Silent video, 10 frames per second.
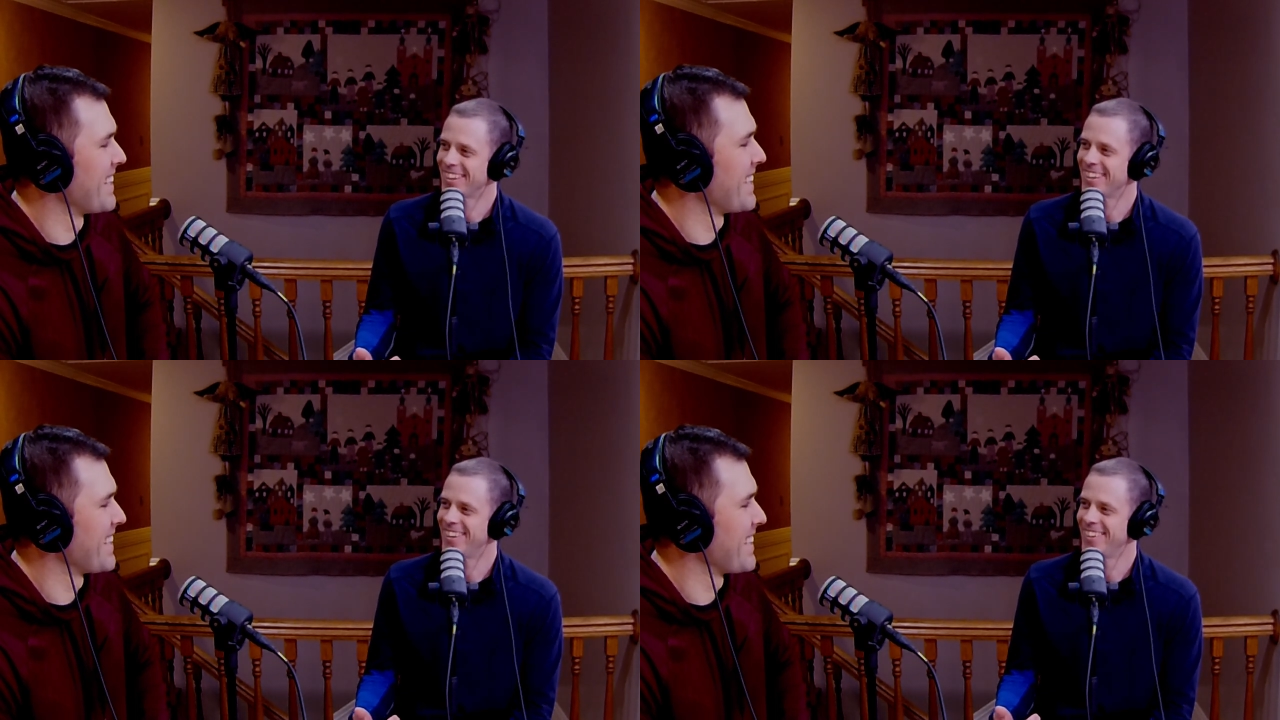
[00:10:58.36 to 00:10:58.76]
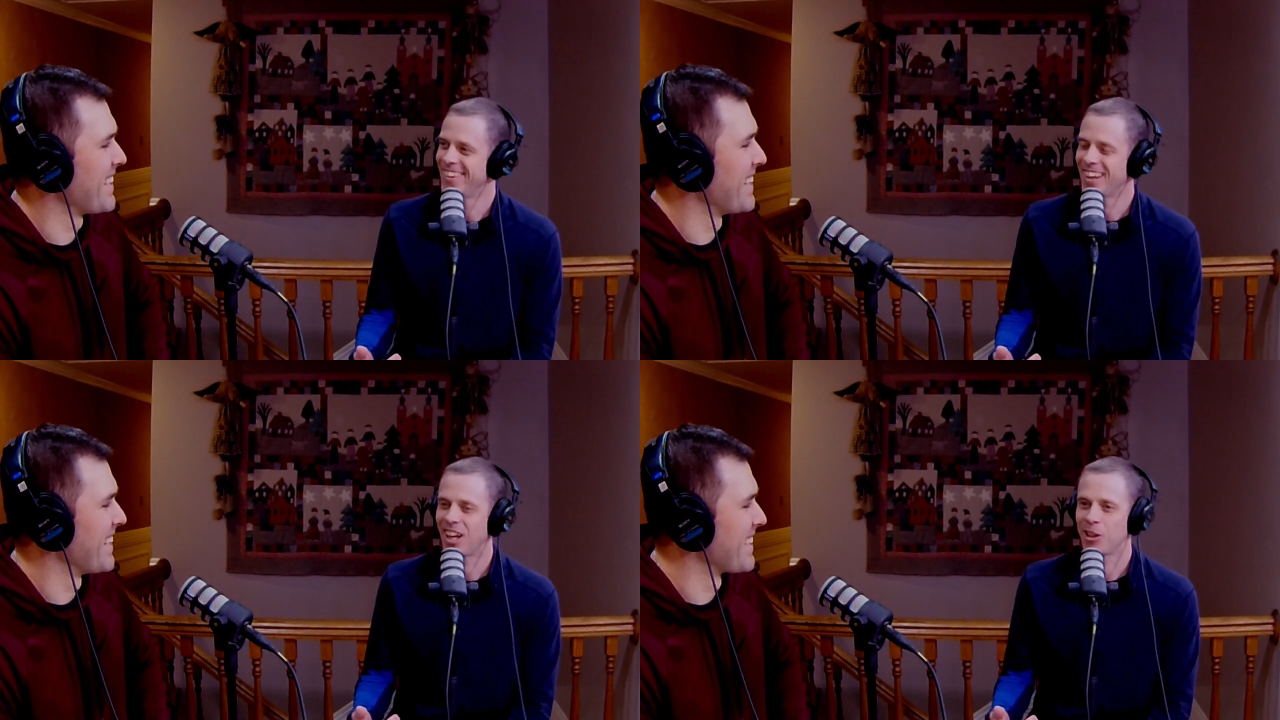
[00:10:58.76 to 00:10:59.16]
Speaker 1: you know?
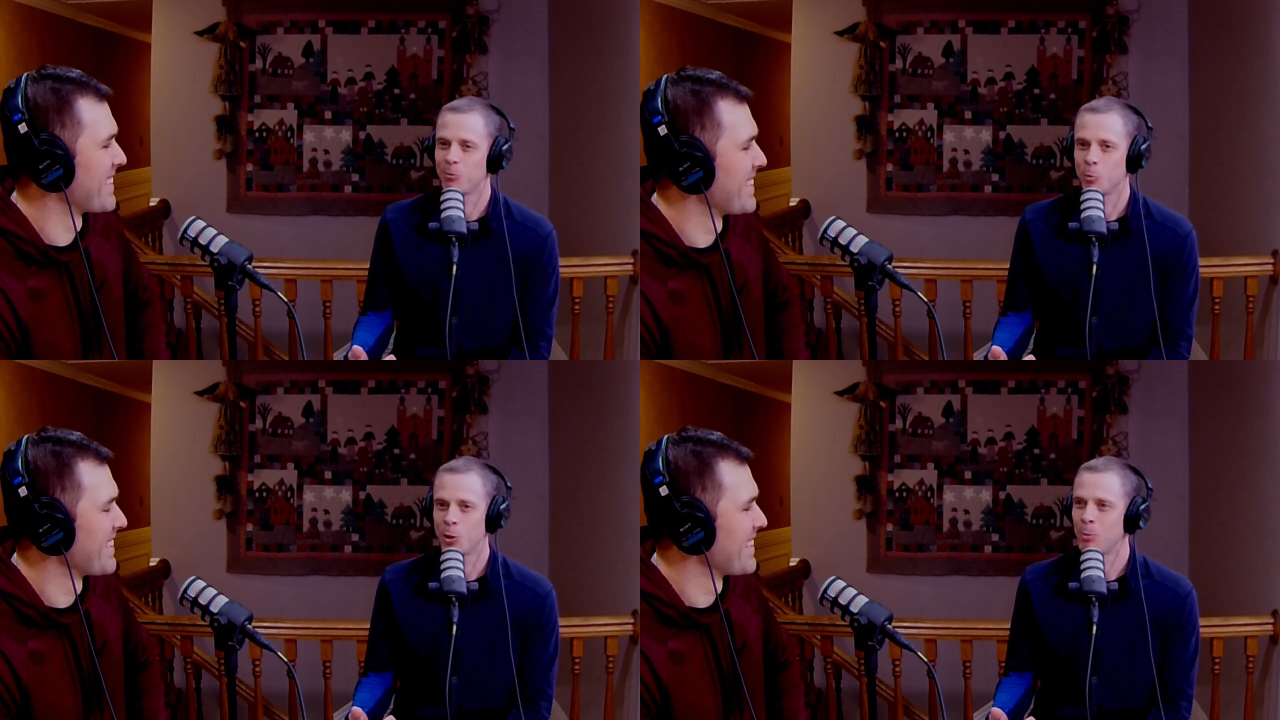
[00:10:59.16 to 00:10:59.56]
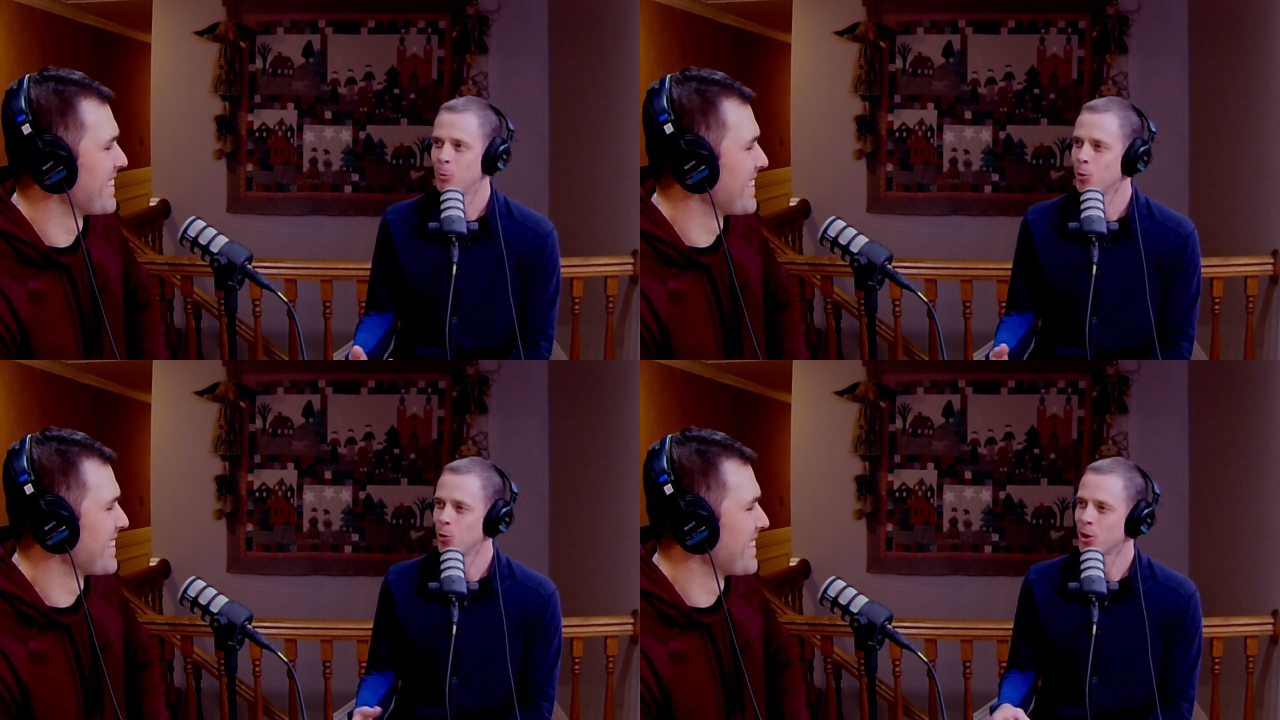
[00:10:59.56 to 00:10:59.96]
And when
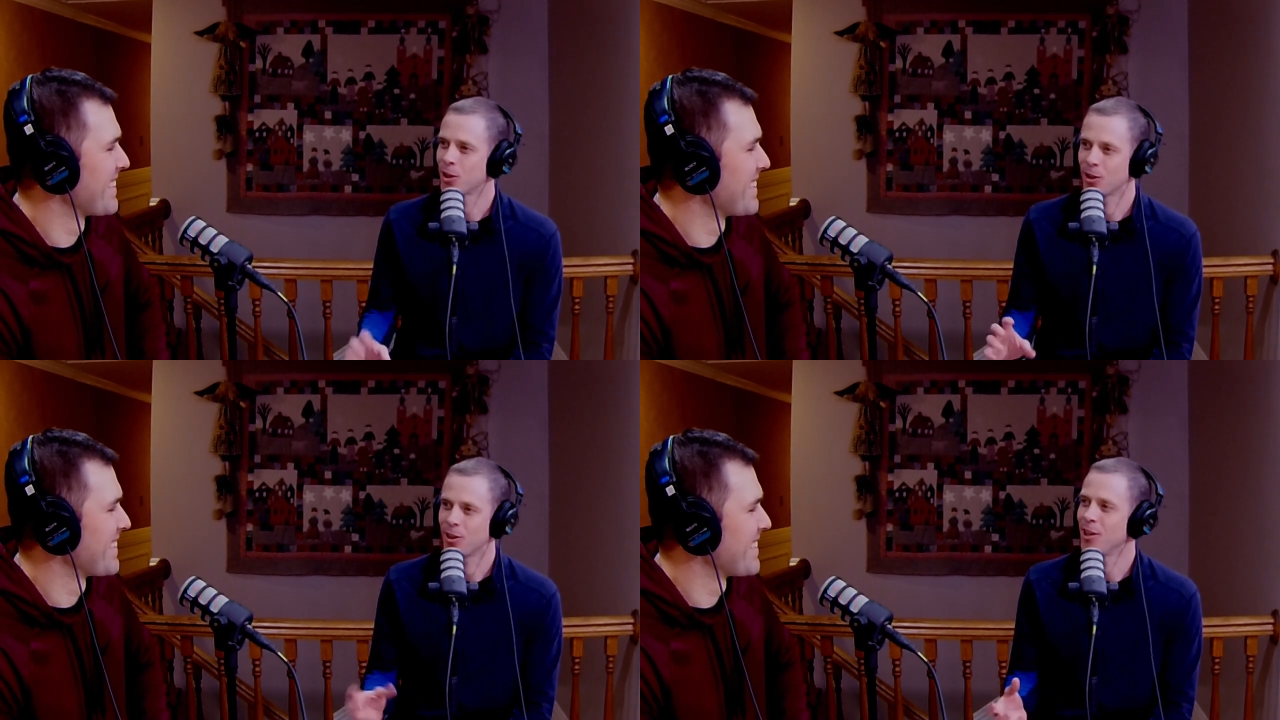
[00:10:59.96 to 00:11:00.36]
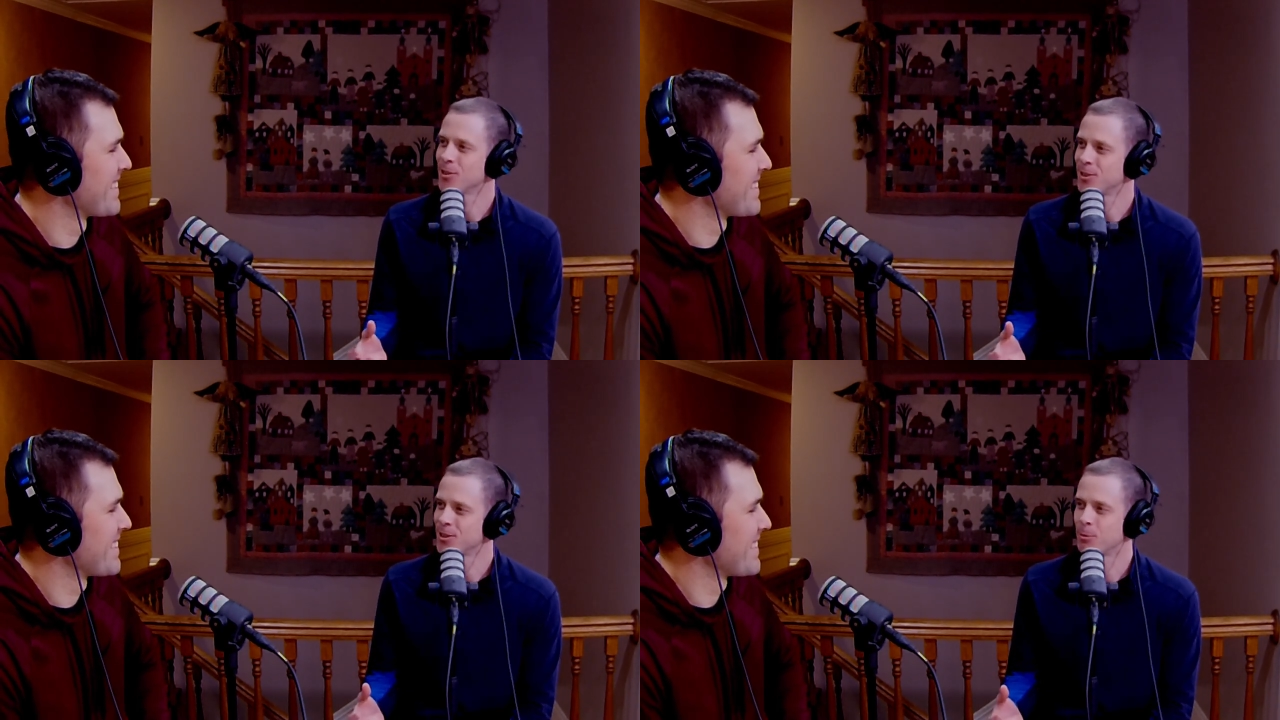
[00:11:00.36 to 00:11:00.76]
people look at
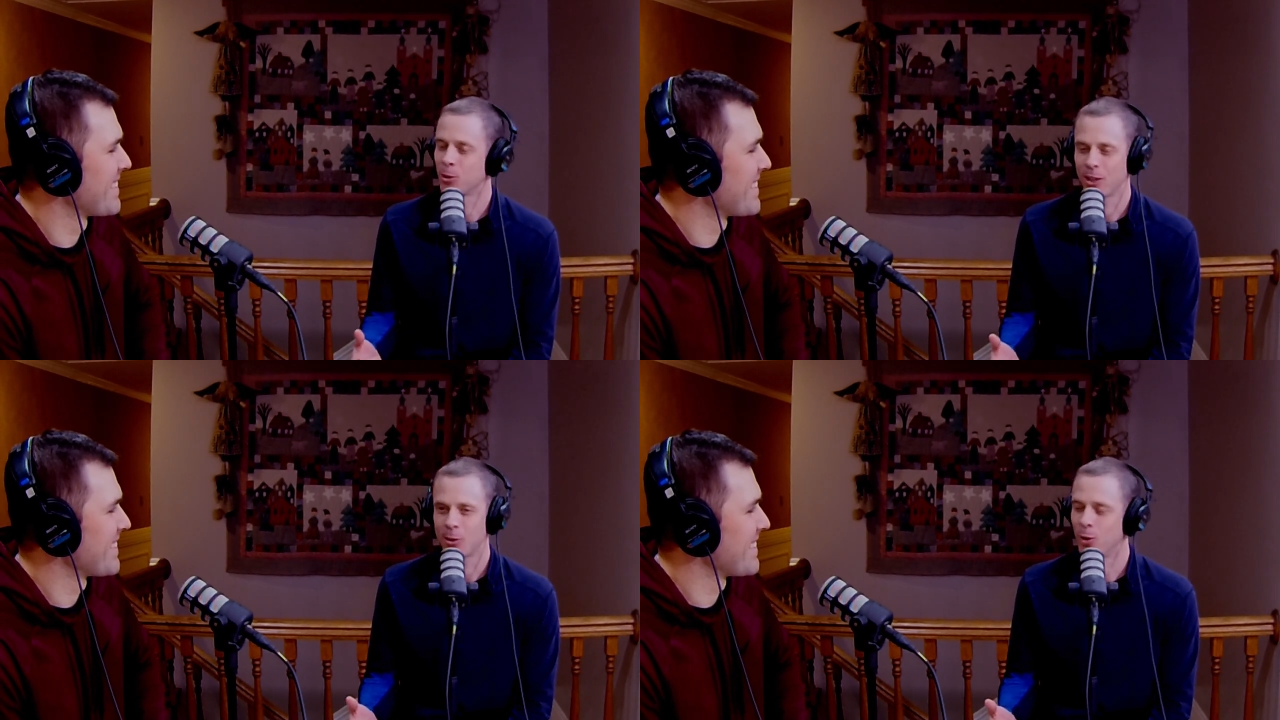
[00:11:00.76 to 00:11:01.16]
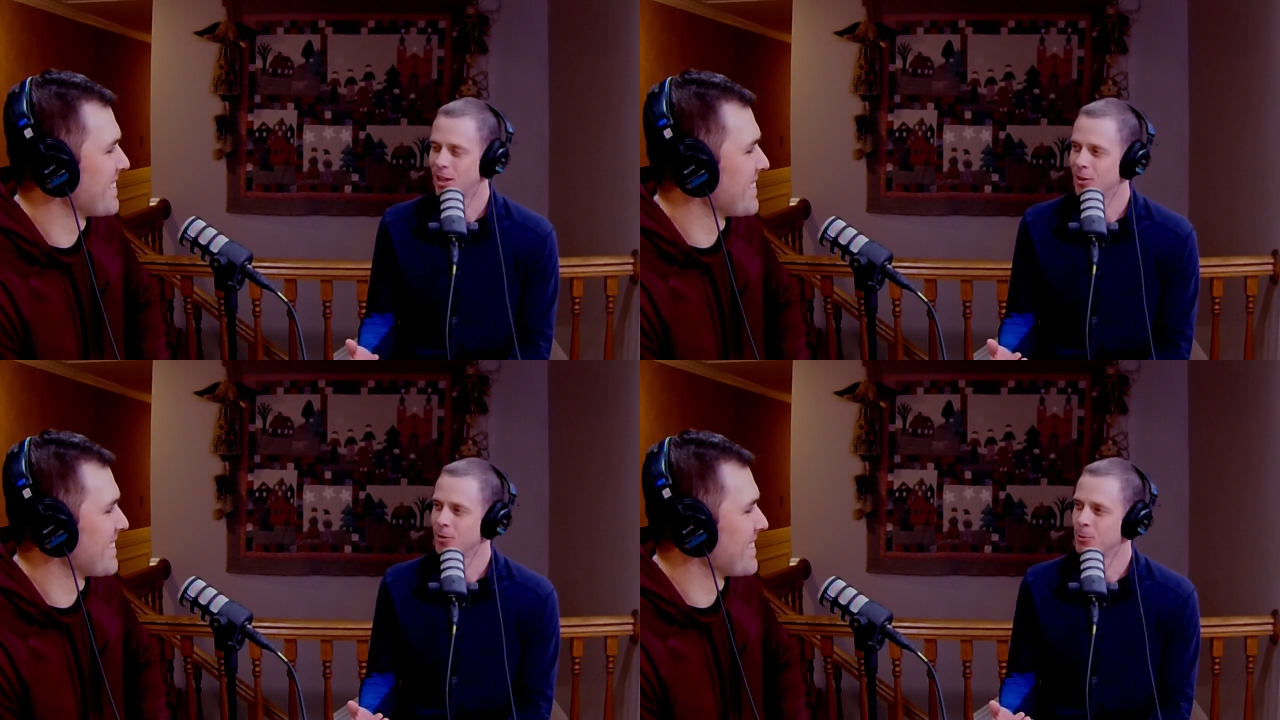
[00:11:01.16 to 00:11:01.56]
Catholicism, they're like,
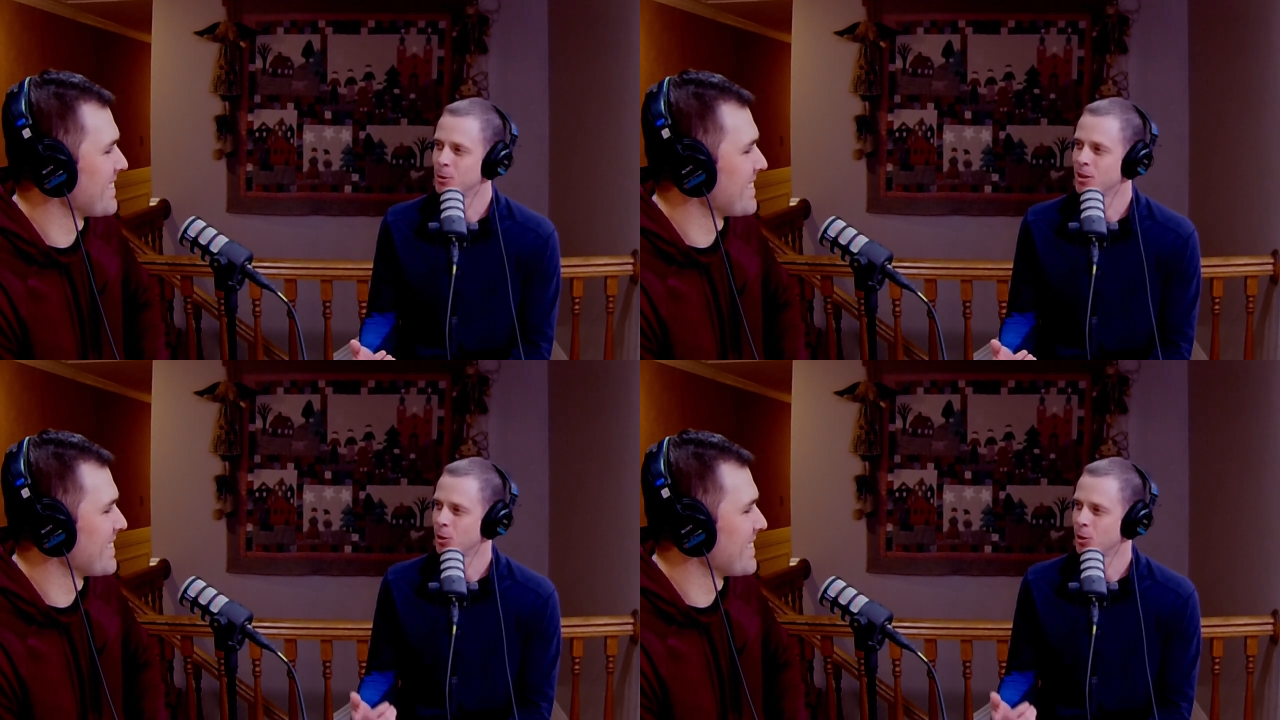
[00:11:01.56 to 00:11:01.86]
wow, you